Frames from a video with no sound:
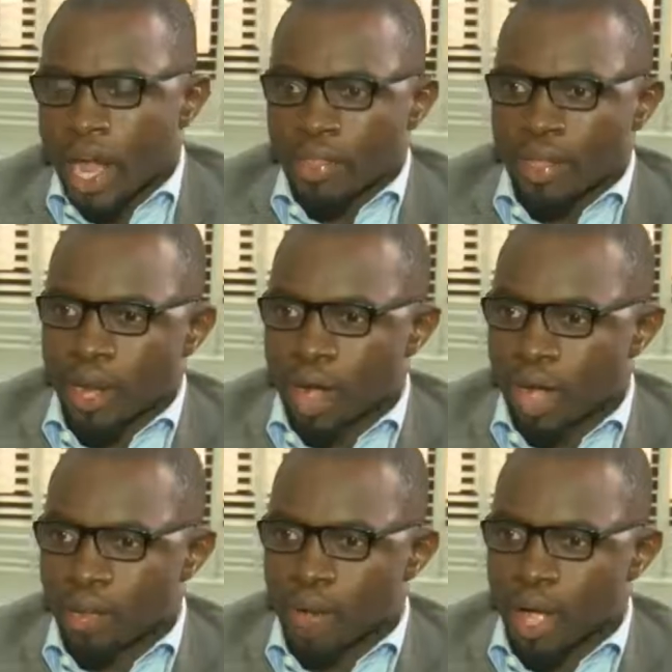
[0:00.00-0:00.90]
Now, there
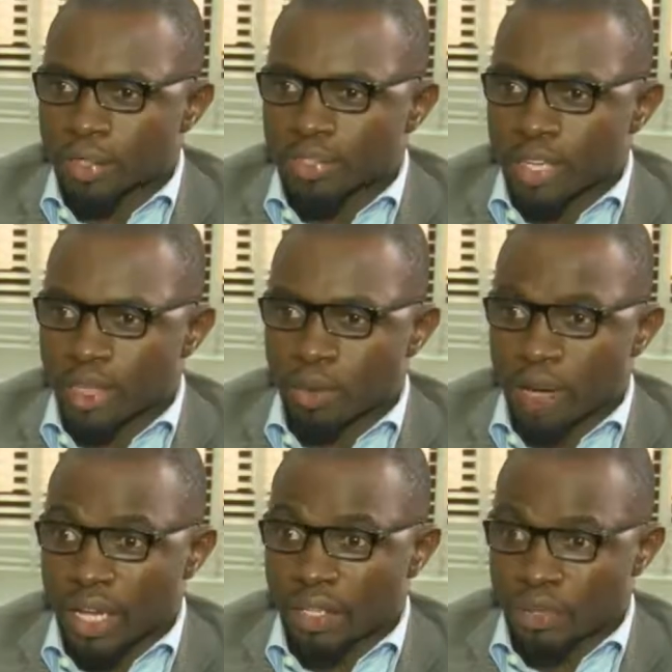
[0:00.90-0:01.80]
are about
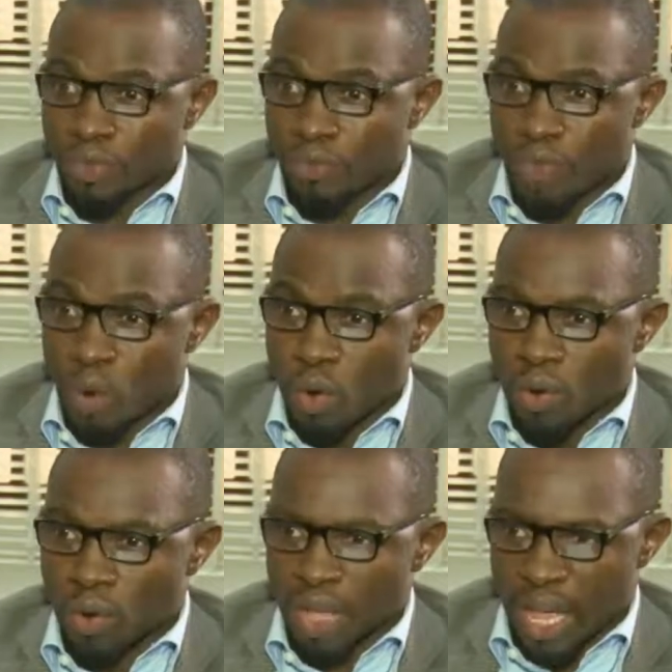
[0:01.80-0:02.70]
3 to
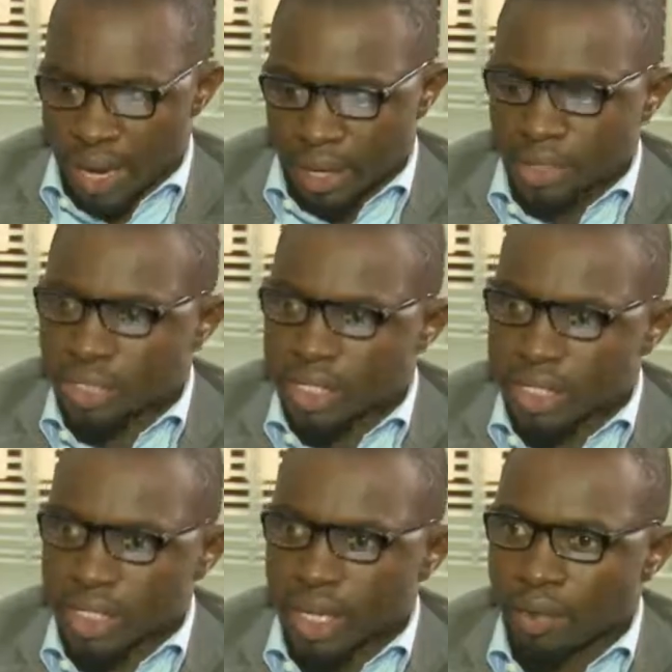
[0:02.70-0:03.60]
4
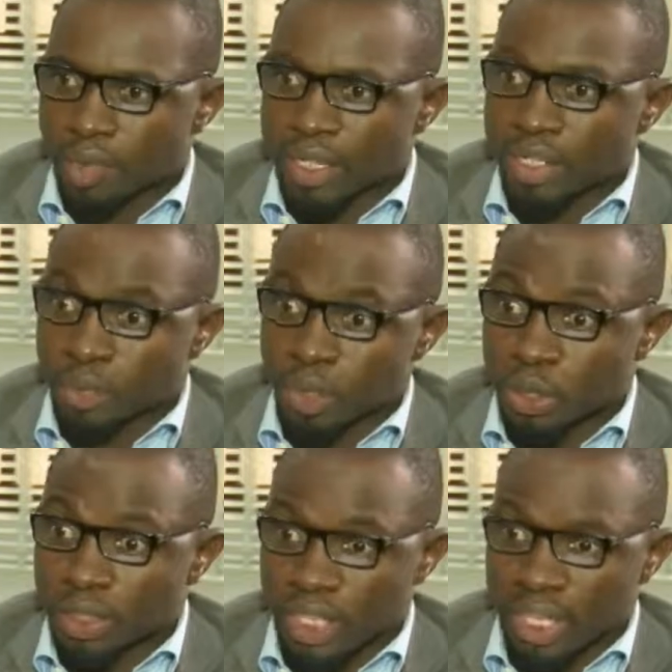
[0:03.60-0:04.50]
electricity meters
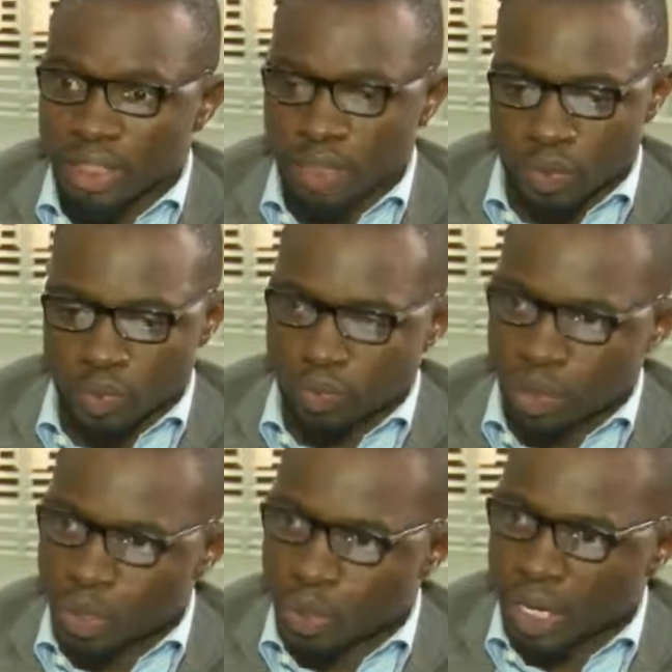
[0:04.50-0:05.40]
producers
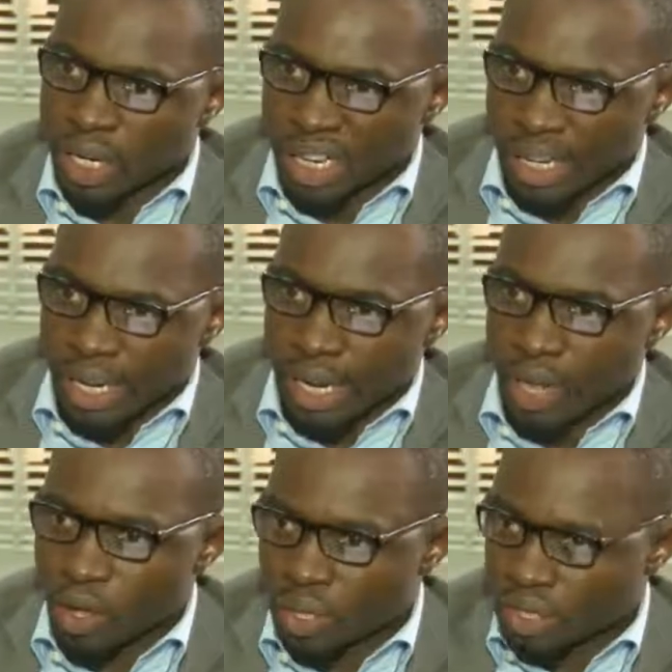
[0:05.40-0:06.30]
between
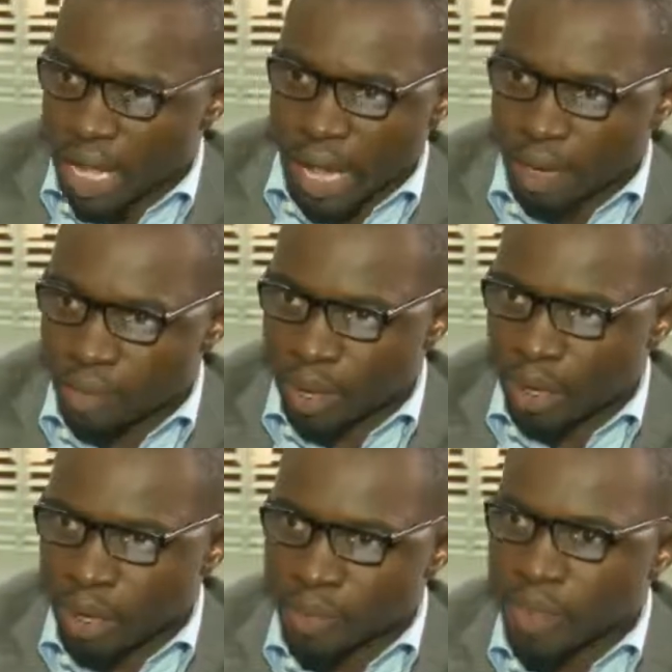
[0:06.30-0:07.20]
Lagos and
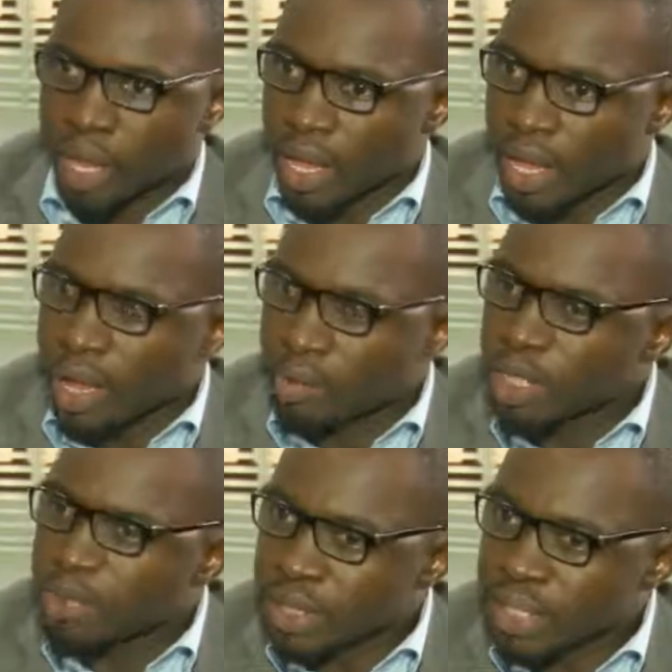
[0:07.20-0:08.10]
Ibadan. It
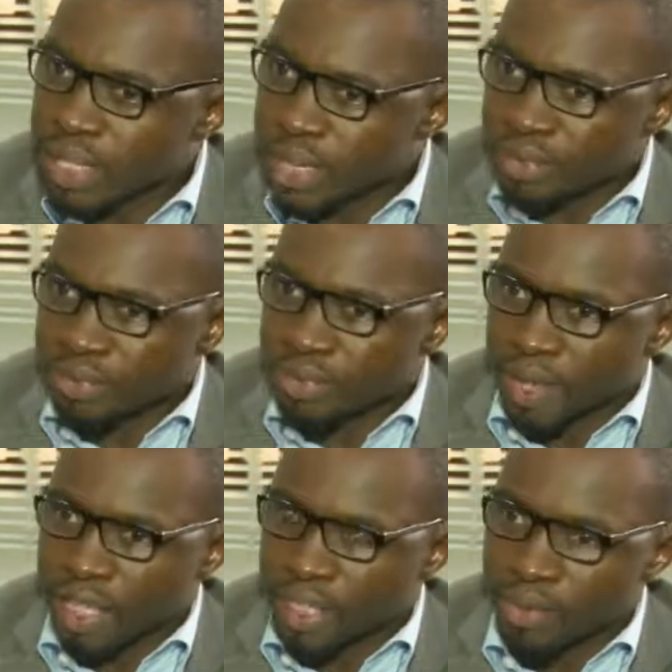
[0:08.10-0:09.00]
must be stiff
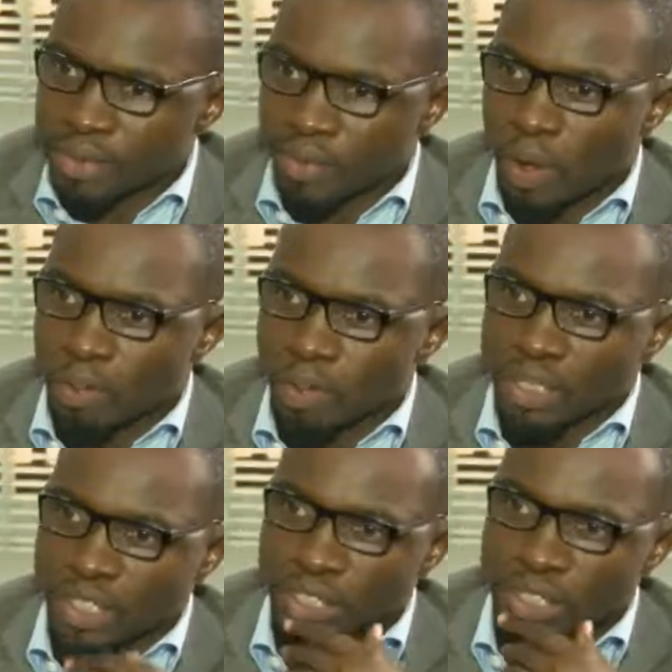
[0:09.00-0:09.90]
in terms of
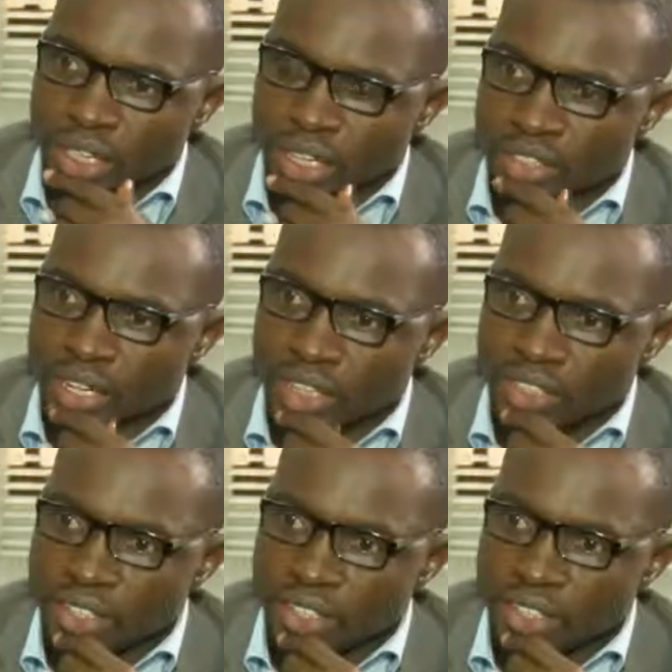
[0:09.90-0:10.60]
competition, isn't